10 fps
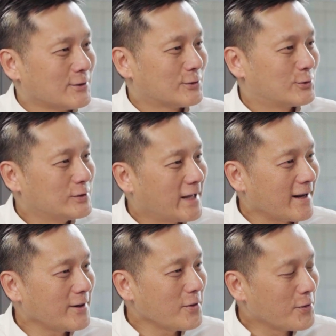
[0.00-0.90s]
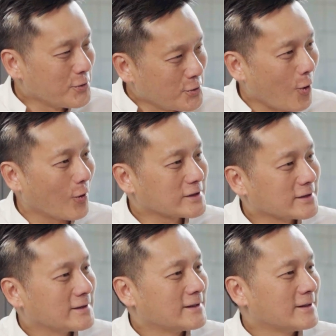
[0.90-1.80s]
to then not
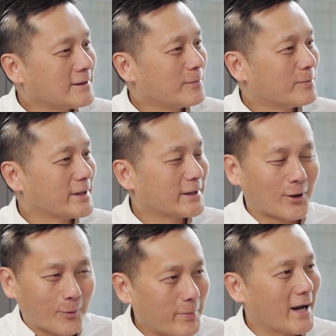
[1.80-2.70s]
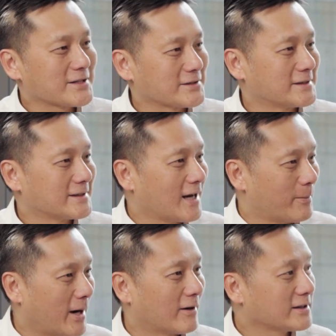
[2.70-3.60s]
be compassionate
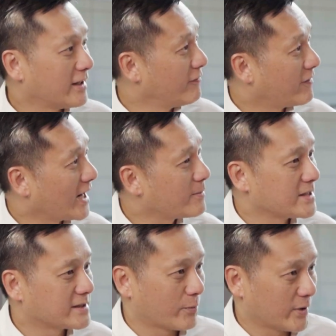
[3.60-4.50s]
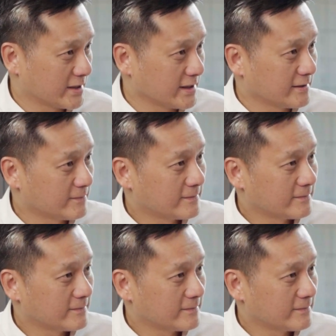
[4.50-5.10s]
about the environment that we're in.